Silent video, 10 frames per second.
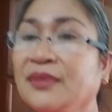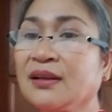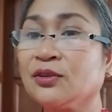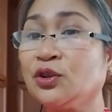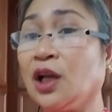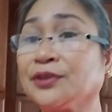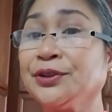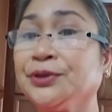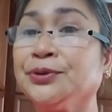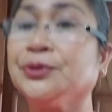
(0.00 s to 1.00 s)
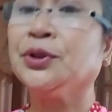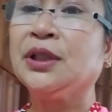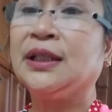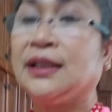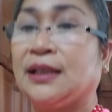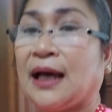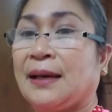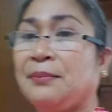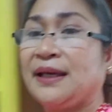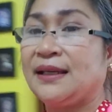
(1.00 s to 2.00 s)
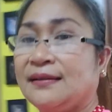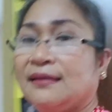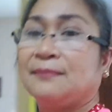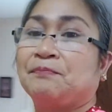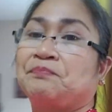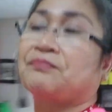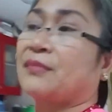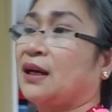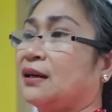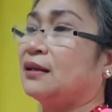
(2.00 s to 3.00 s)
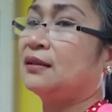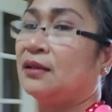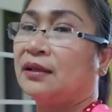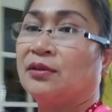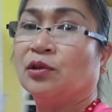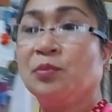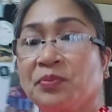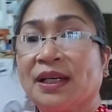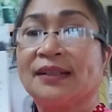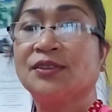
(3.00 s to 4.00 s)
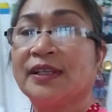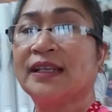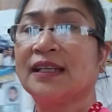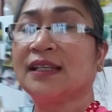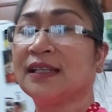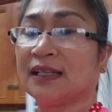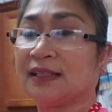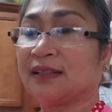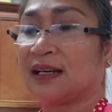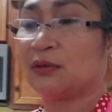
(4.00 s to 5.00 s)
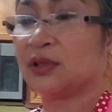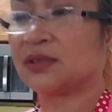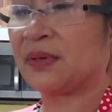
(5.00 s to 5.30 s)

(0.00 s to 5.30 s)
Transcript: Good luck to you. I made lumpia today, and that was my